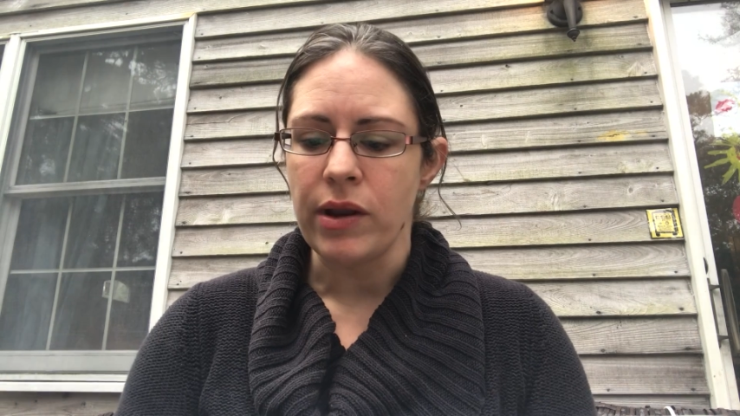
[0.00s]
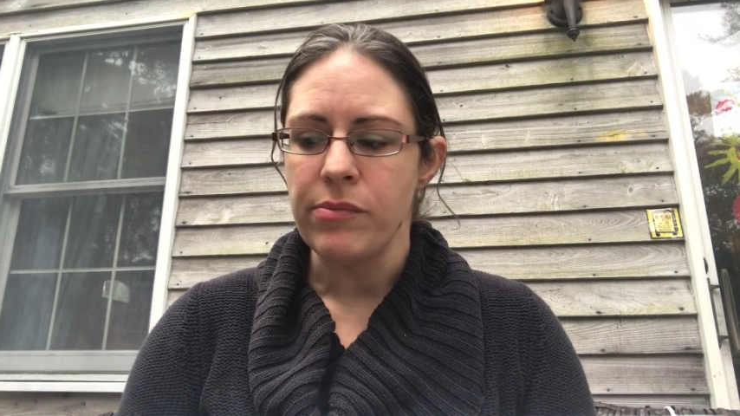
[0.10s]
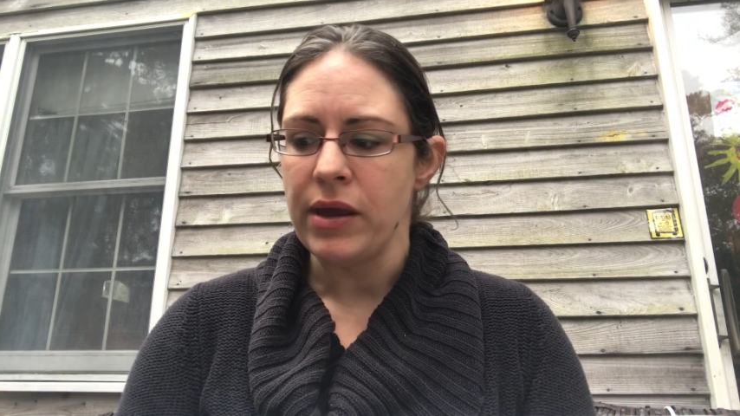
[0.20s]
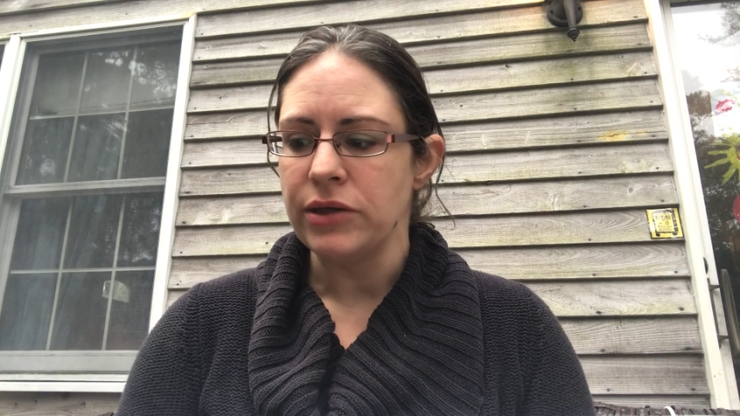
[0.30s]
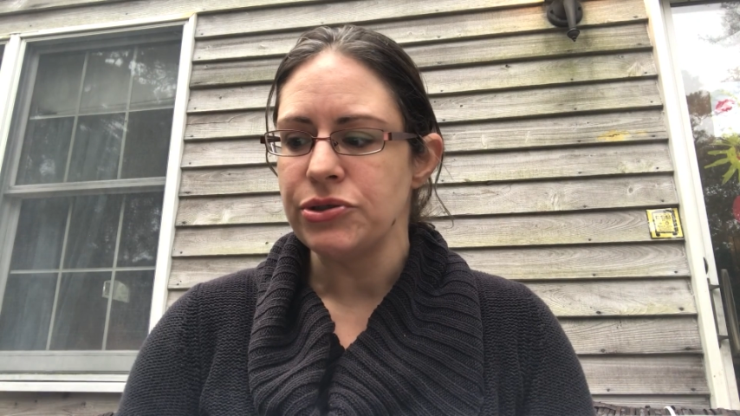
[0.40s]
to
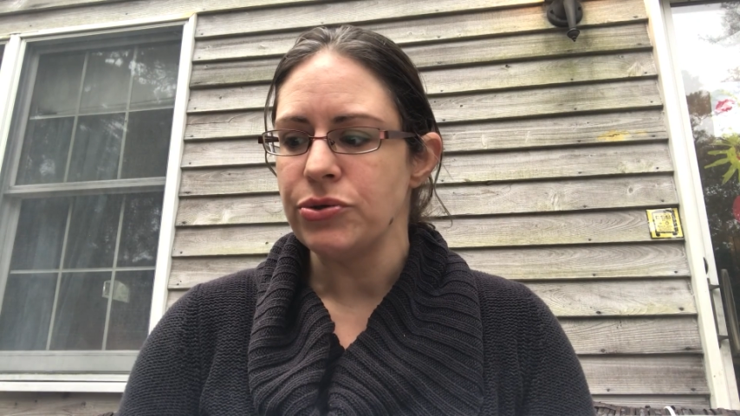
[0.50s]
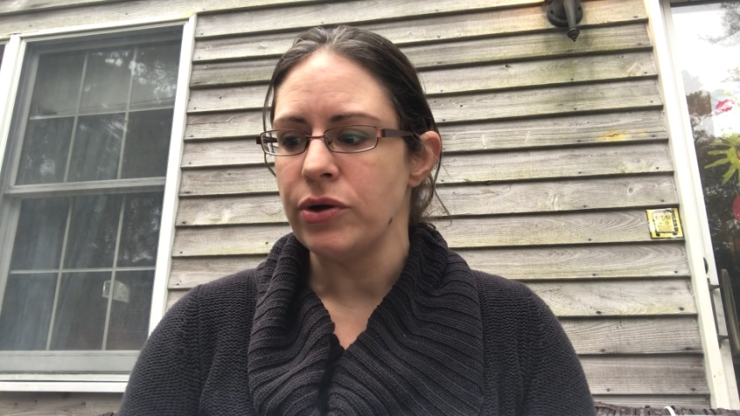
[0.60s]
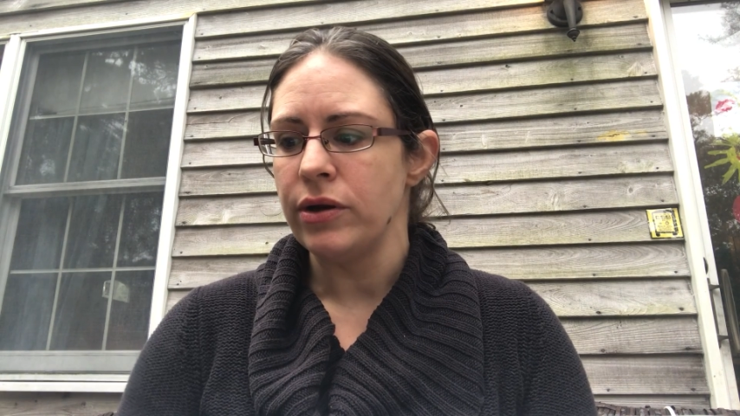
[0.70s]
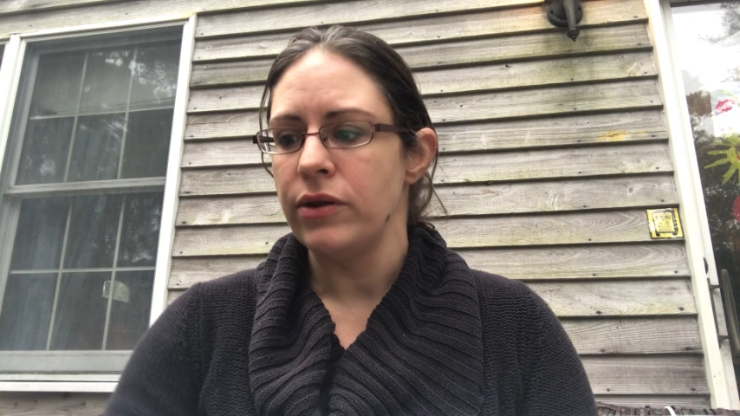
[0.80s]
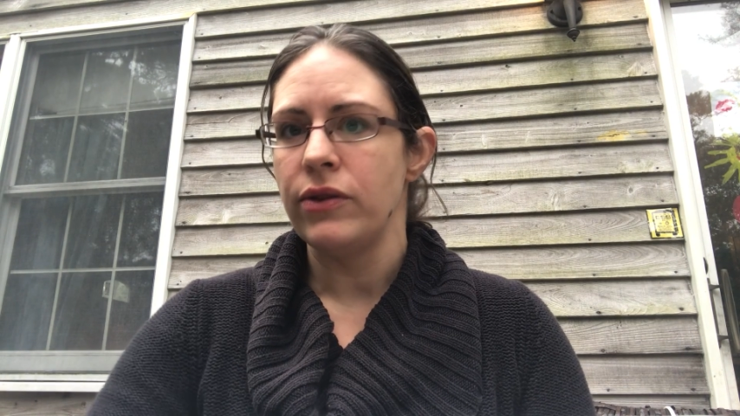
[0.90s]
make
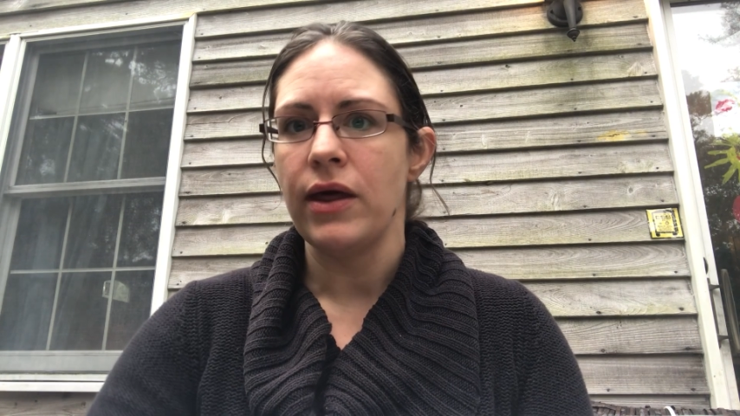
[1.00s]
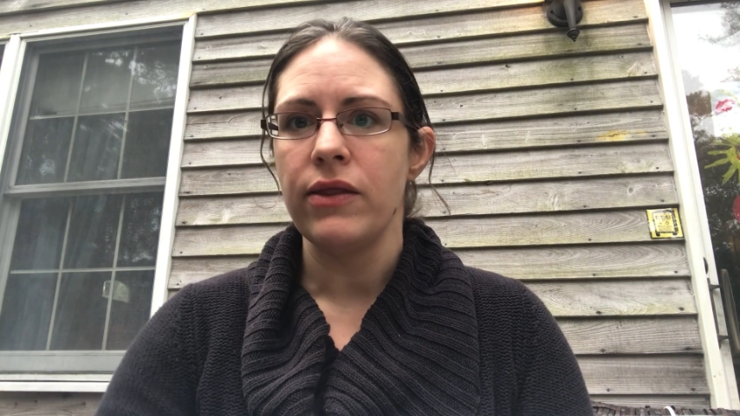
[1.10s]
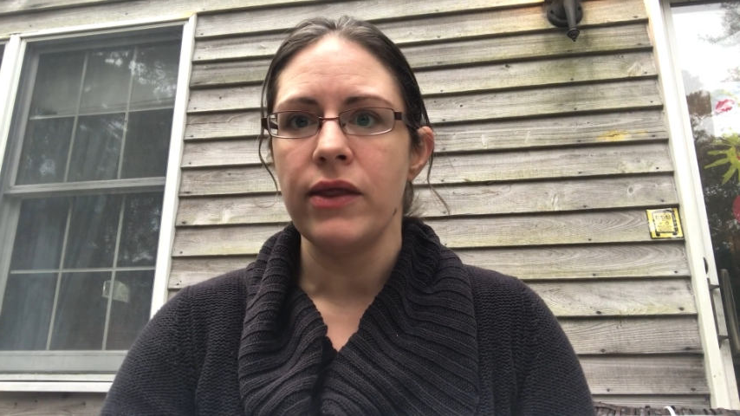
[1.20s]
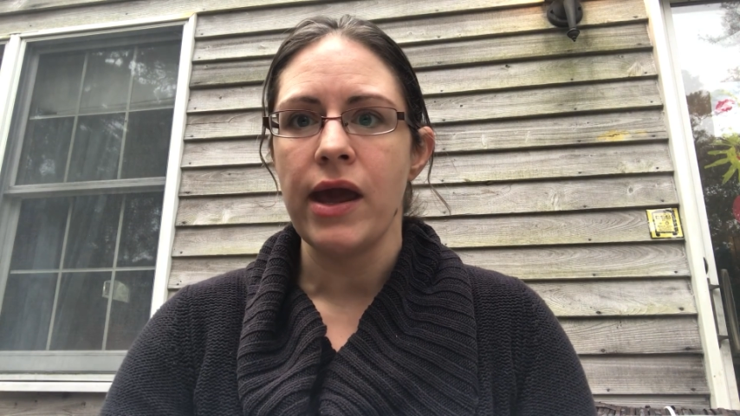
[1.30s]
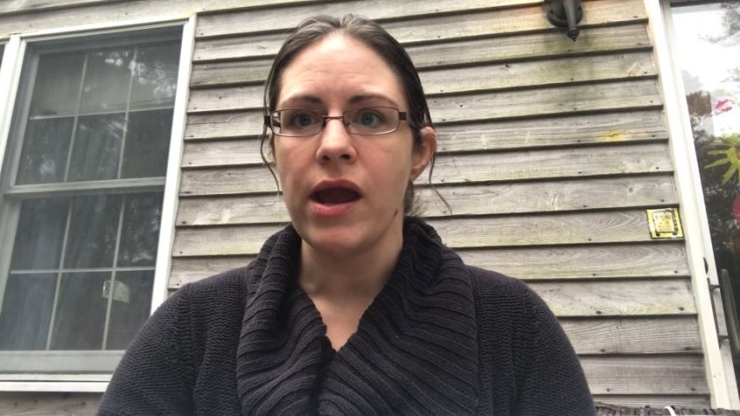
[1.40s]
sure that
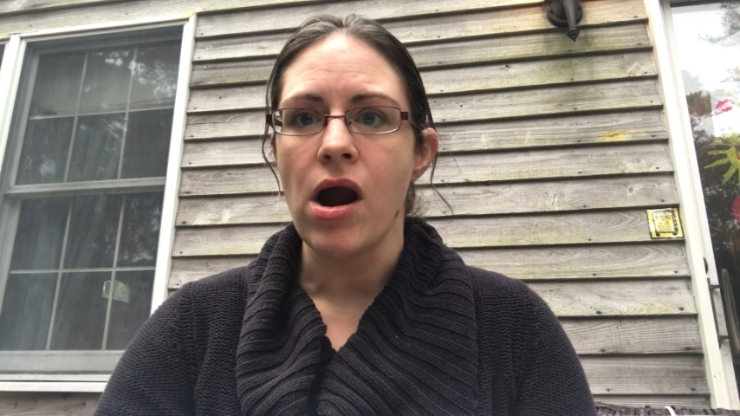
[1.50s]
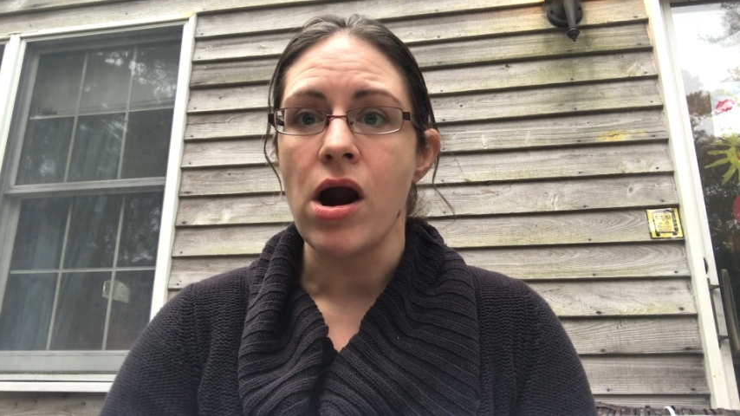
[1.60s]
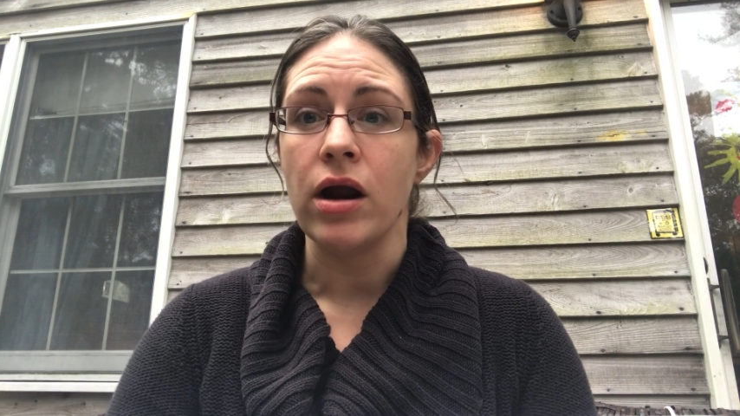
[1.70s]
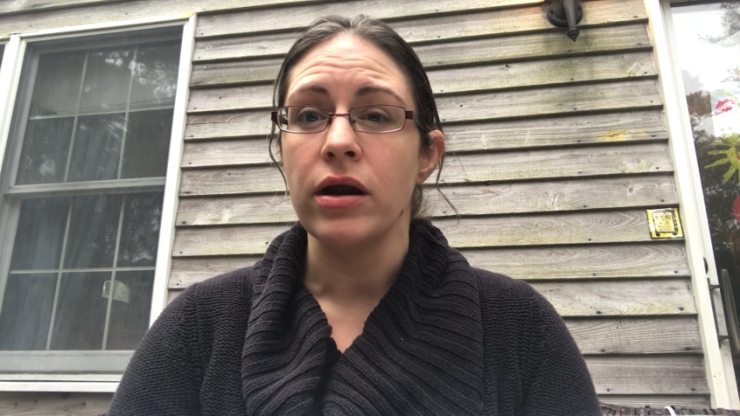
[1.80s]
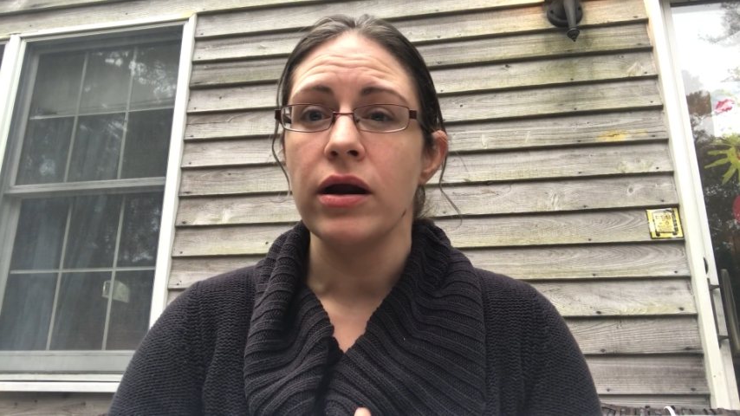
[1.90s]
they
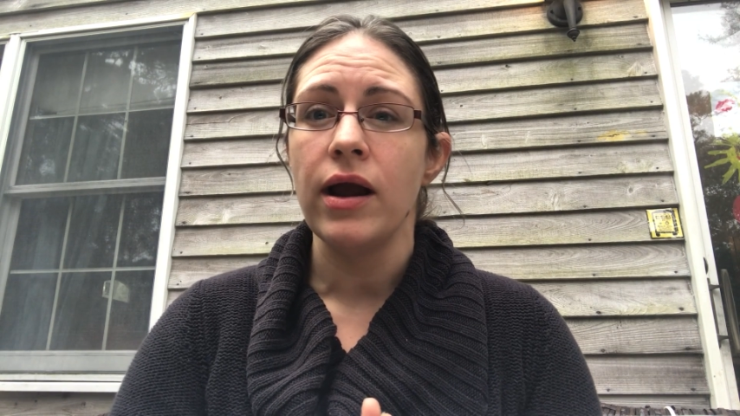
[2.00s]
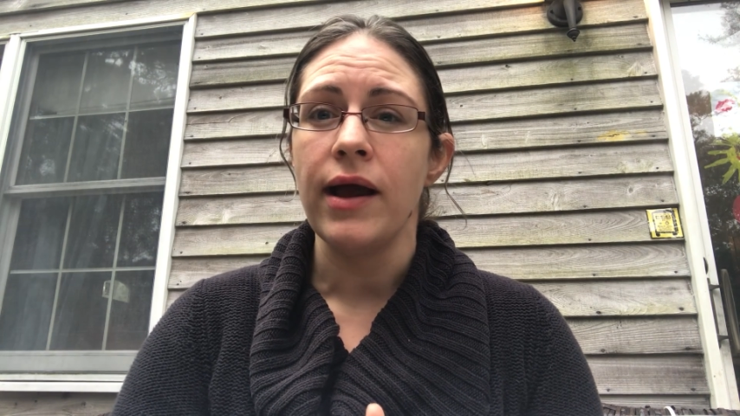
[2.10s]
are